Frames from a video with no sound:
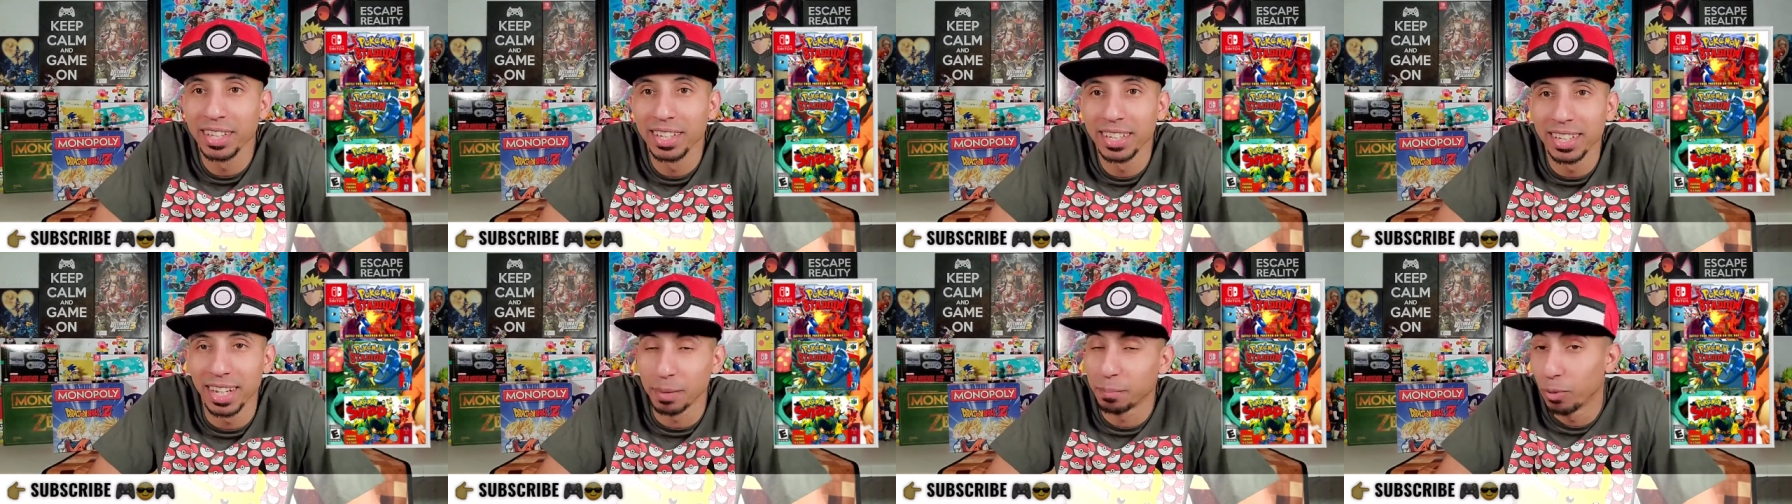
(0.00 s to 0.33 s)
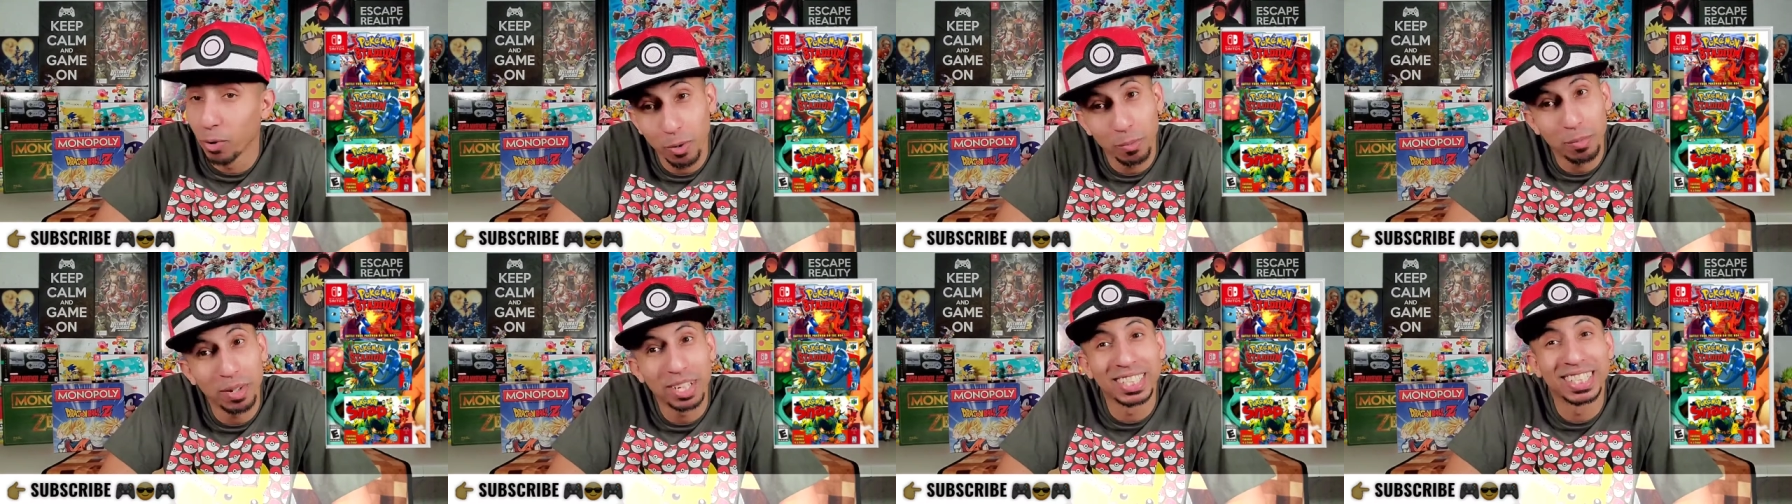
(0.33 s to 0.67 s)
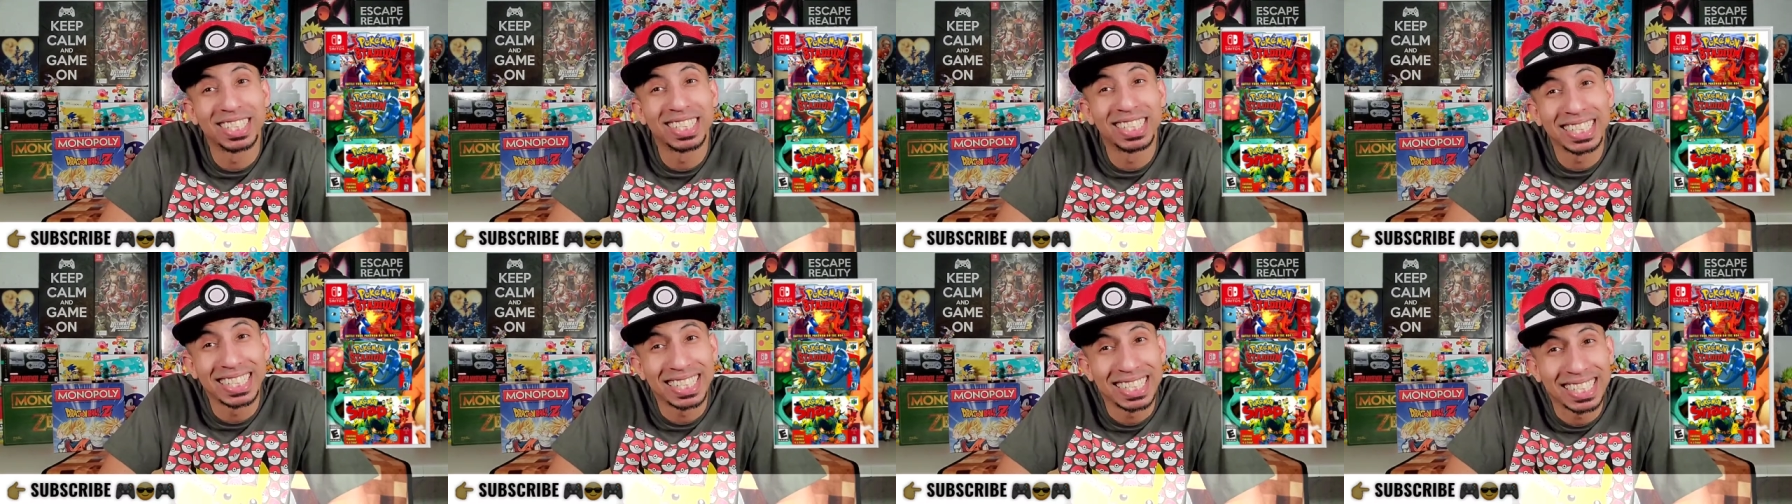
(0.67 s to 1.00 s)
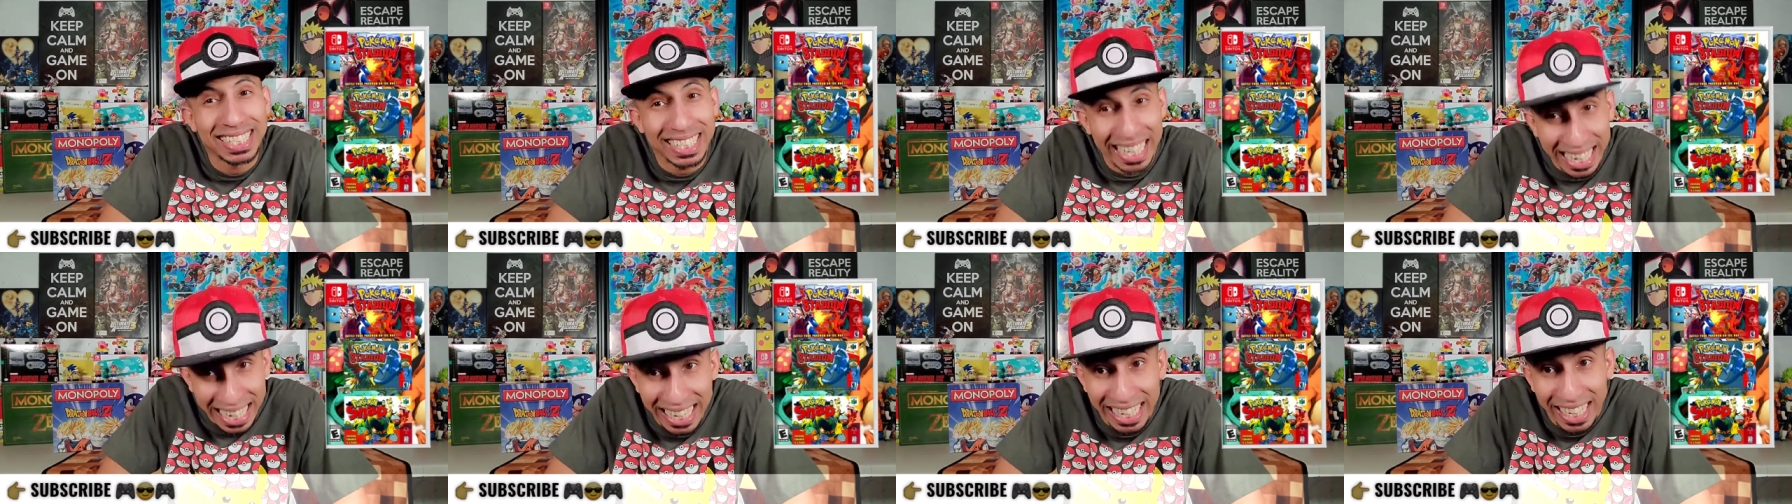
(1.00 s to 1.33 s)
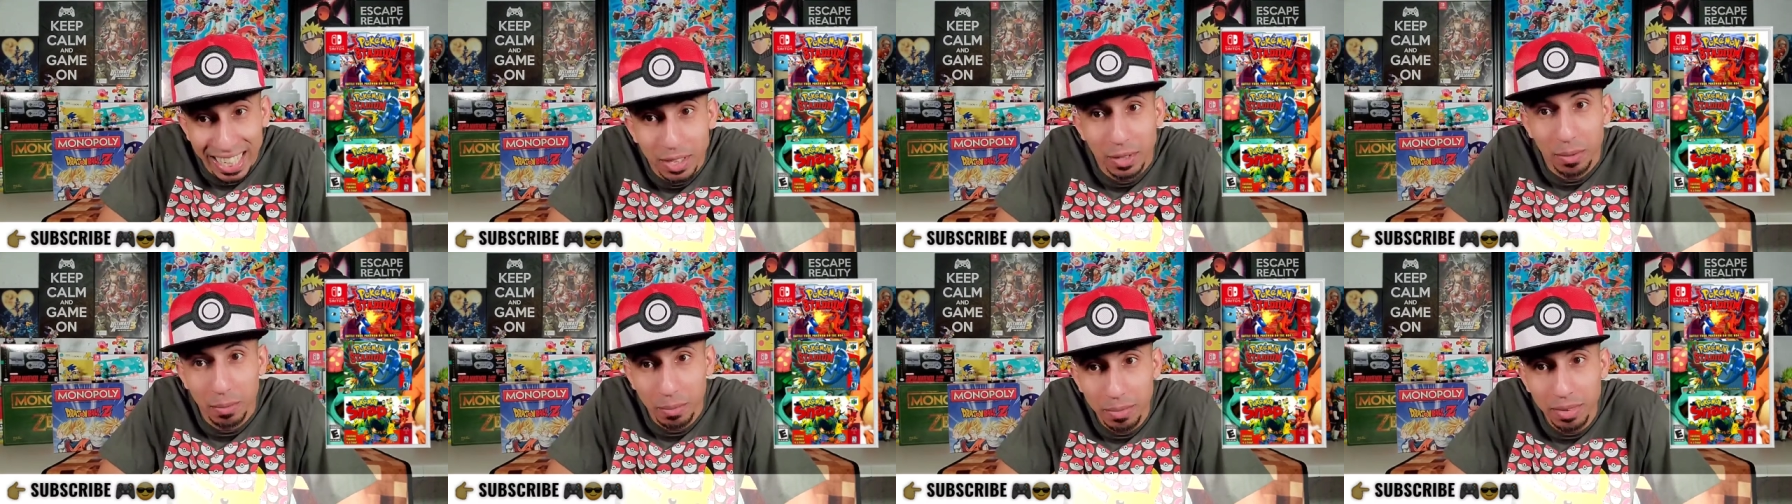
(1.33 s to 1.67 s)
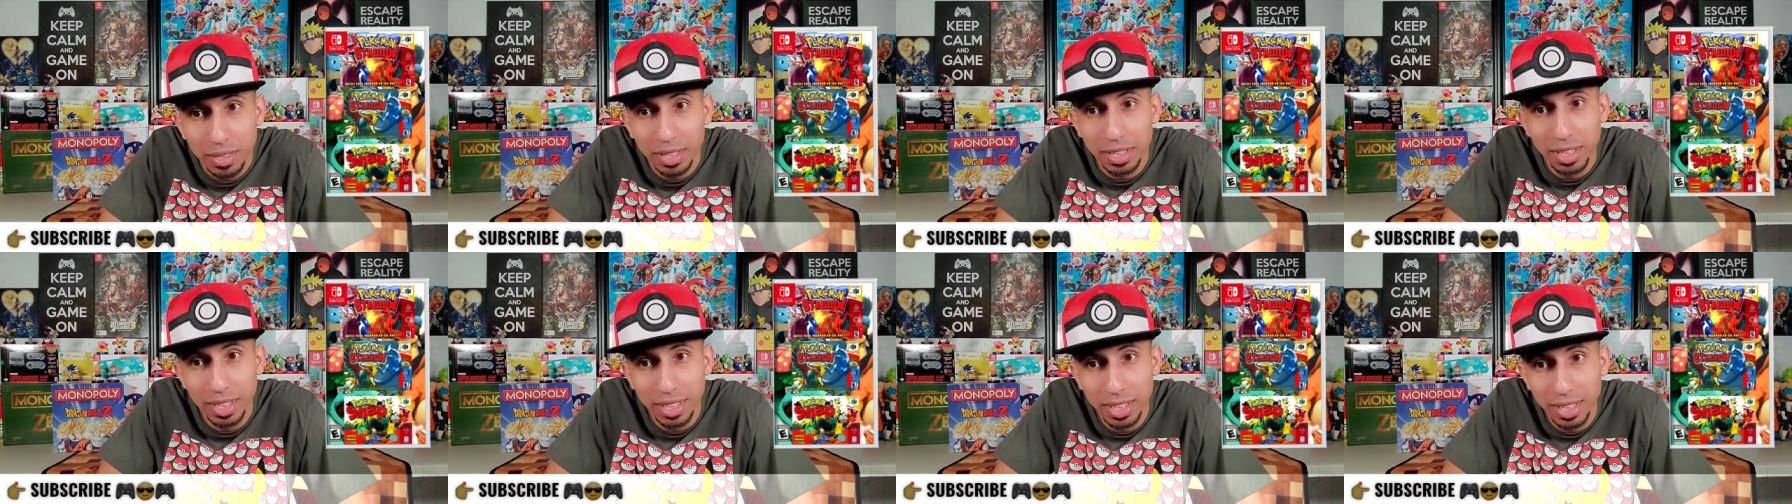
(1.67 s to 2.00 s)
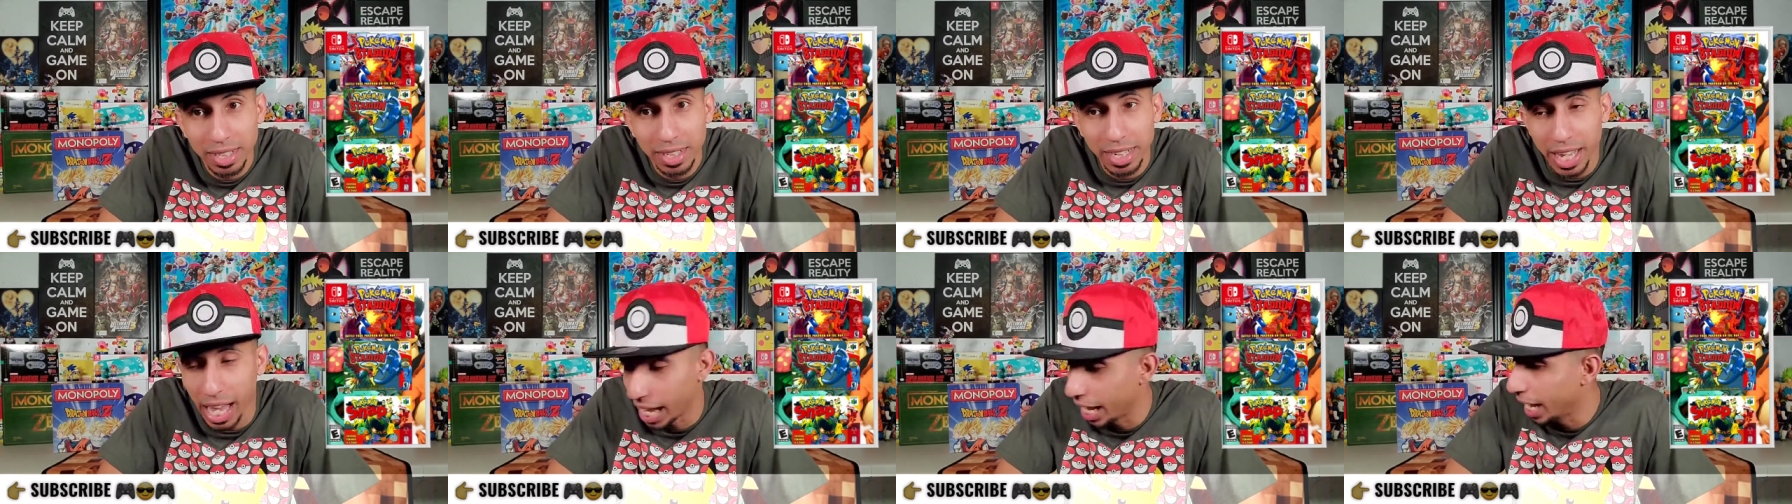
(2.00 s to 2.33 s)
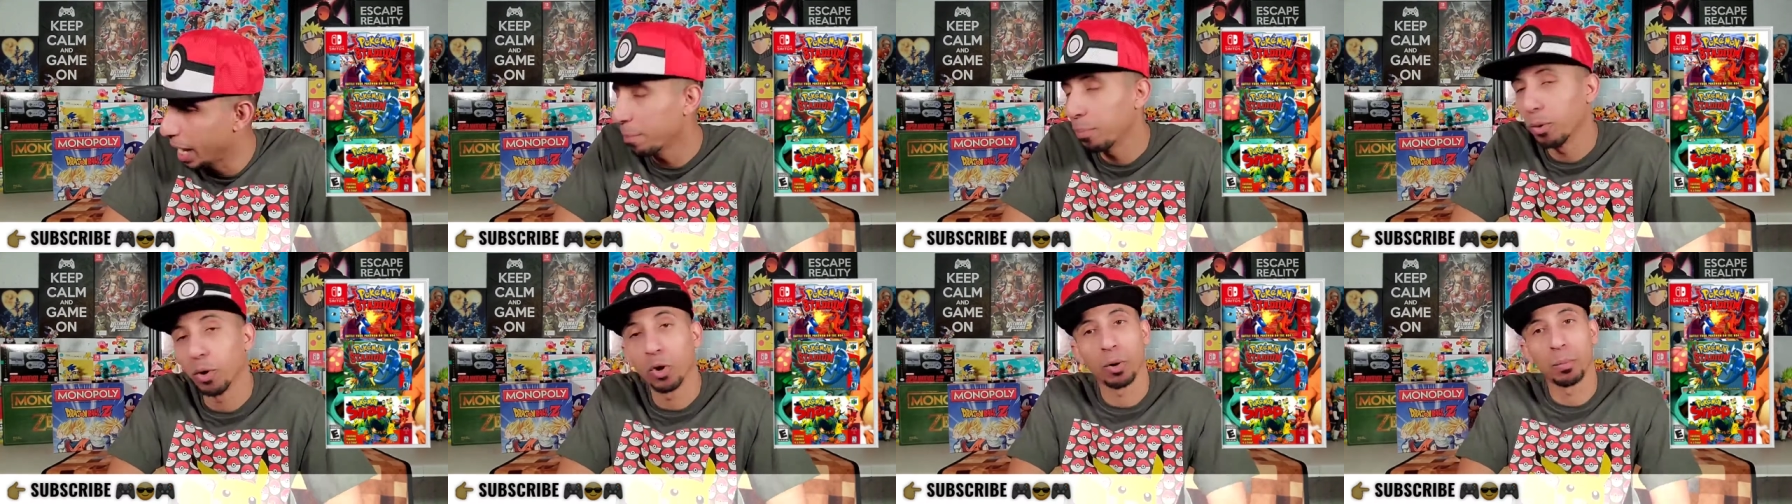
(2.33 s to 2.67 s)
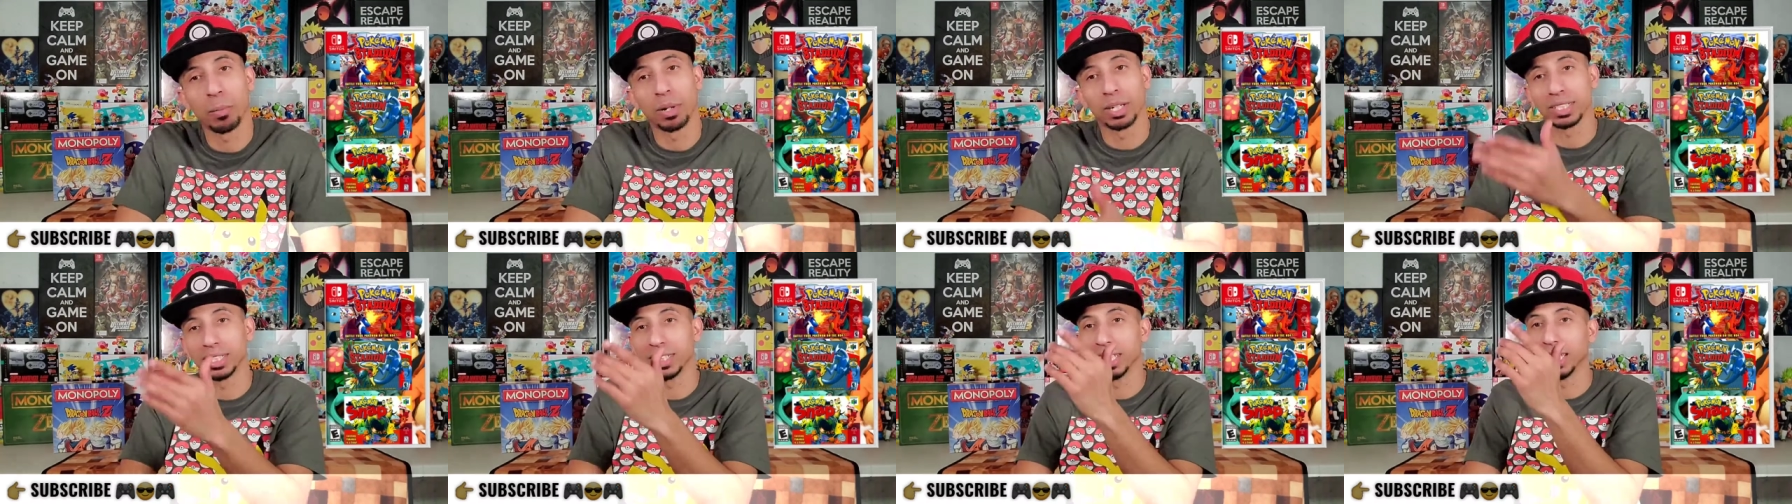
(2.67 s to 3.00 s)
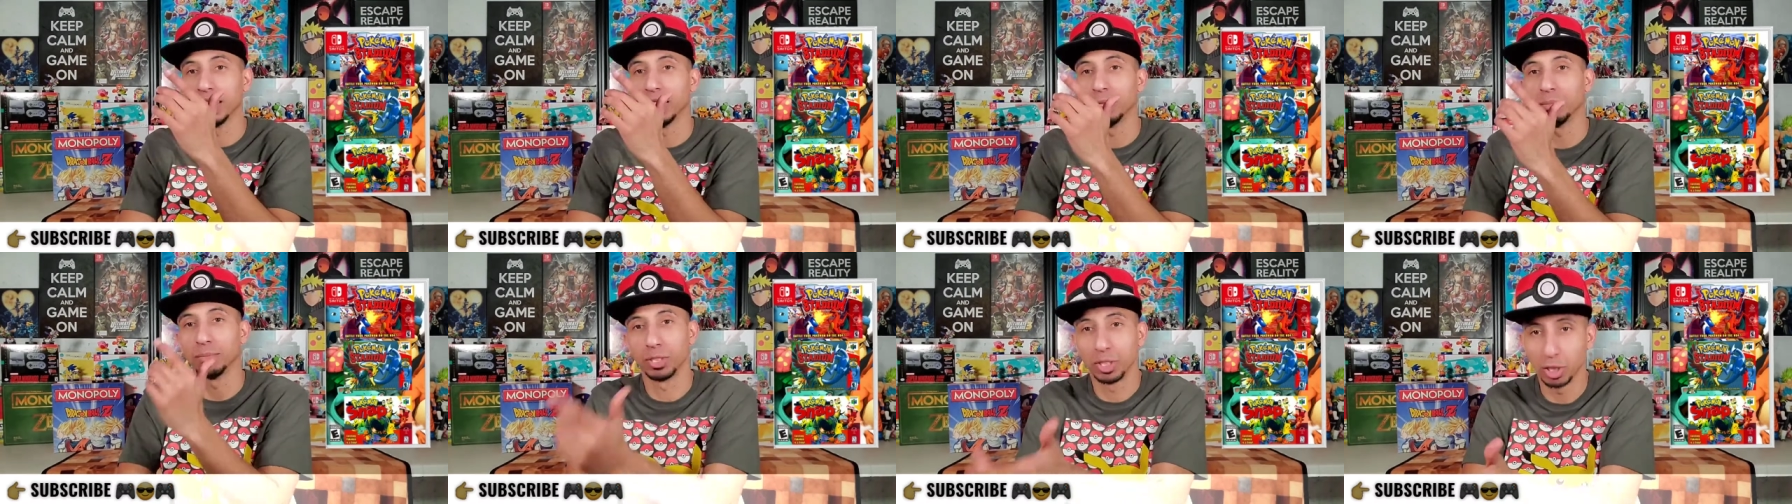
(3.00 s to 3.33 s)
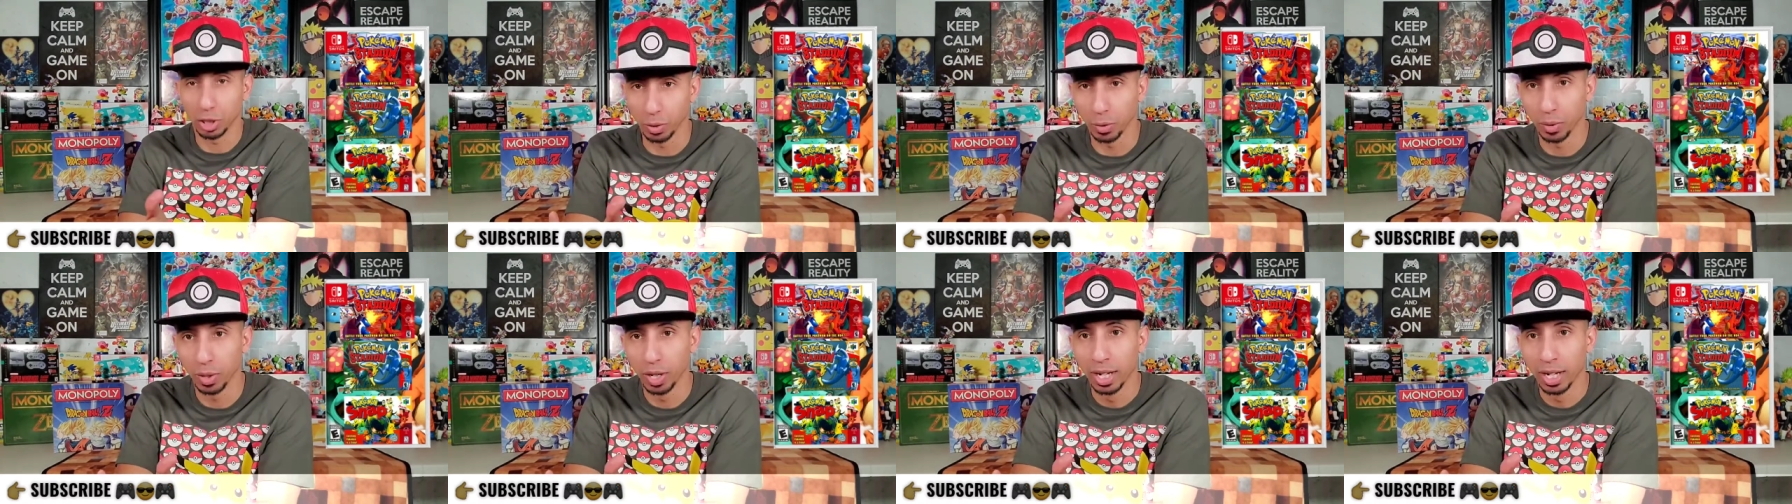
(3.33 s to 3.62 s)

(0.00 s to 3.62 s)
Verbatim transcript: Like Pokemon Stadium? and Pokemon Stadium 2.